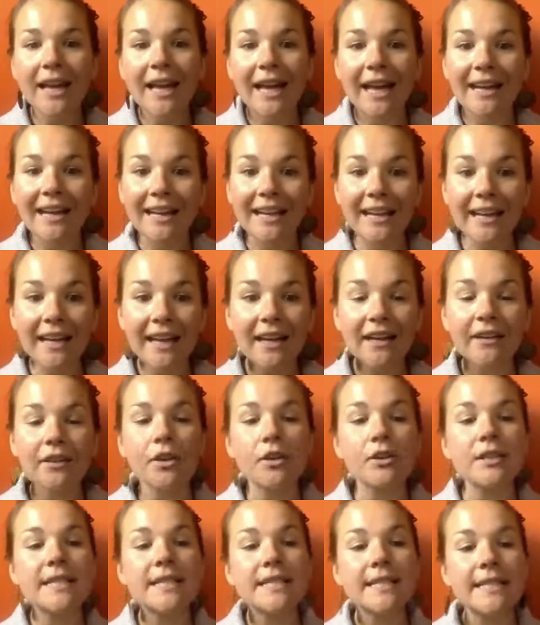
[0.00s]
And again,
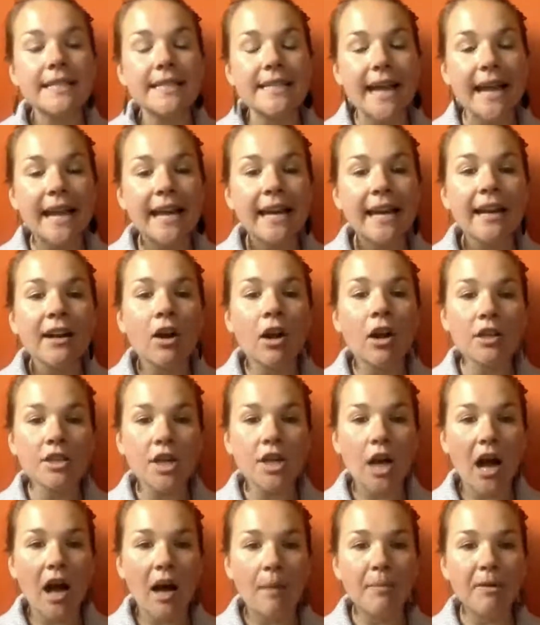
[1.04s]
you're staying on
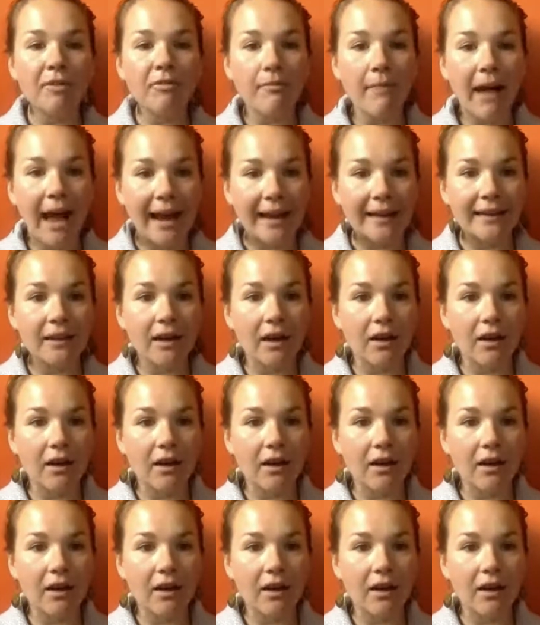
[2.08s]
top of mind